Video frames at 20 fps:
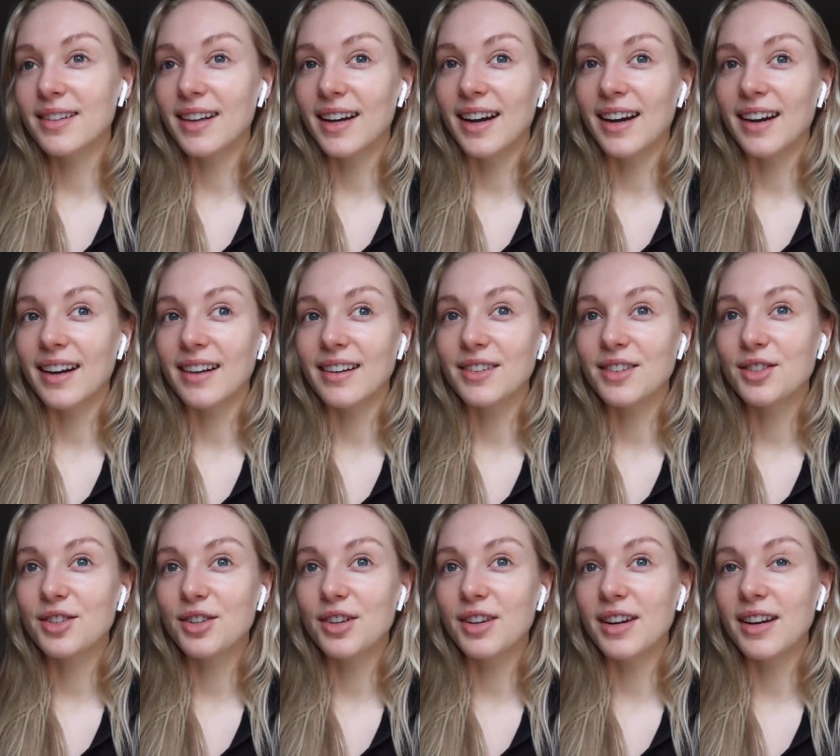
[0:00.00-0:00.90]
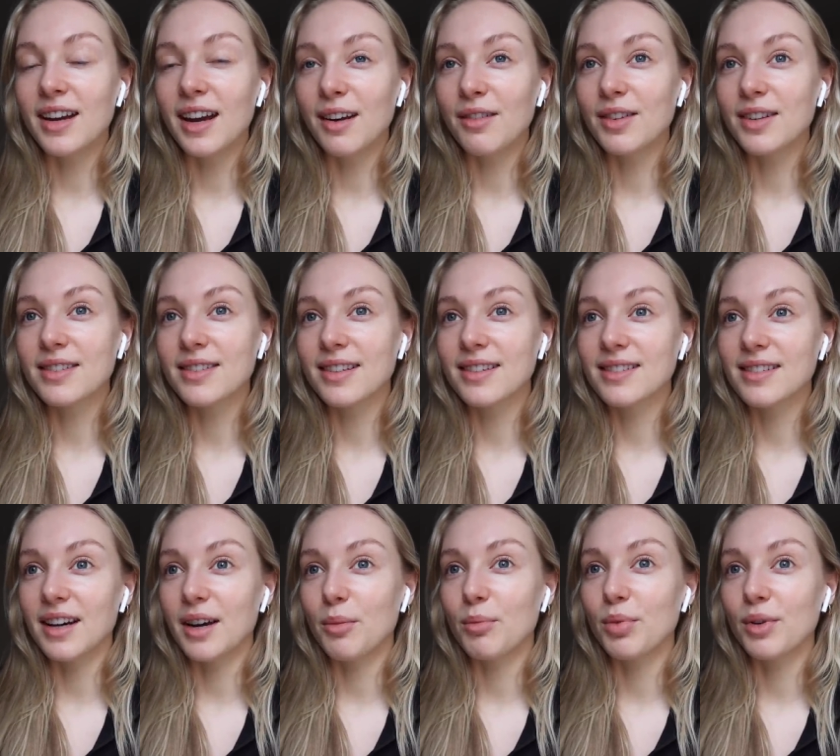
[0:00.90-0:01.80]
and she gave this
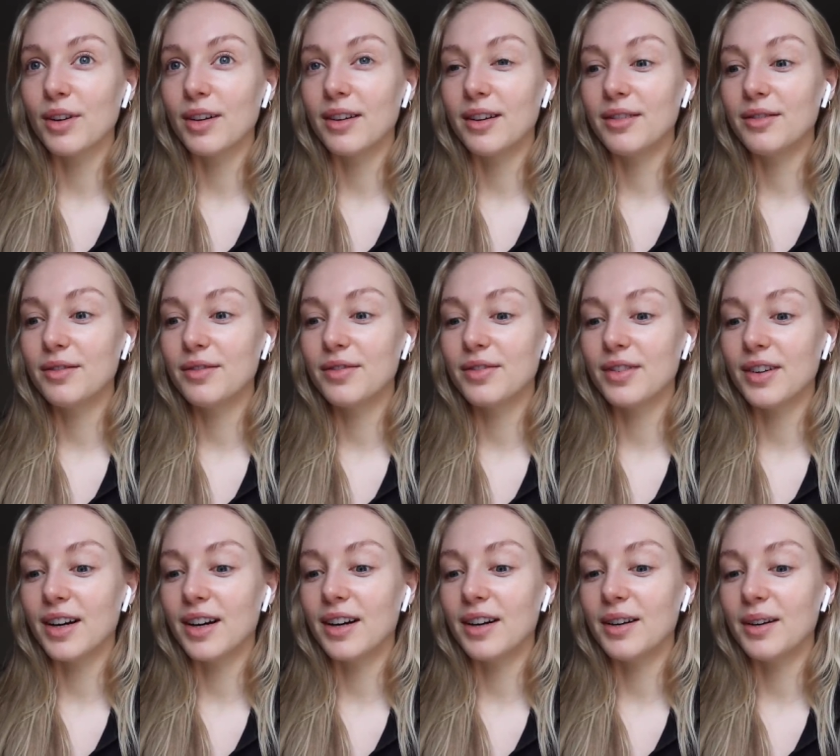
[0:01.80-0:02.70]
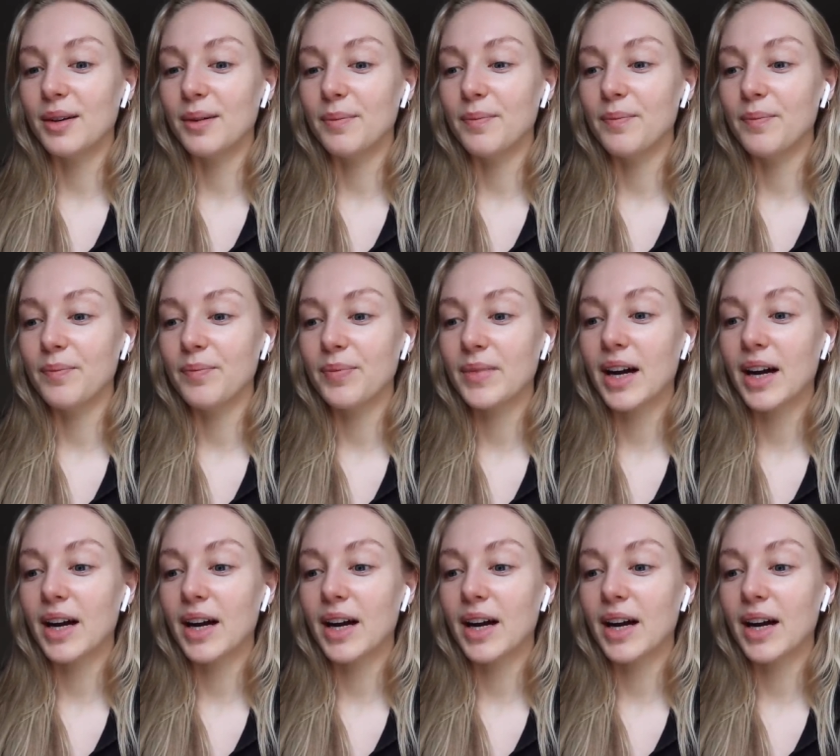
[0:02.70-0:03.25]
example of um,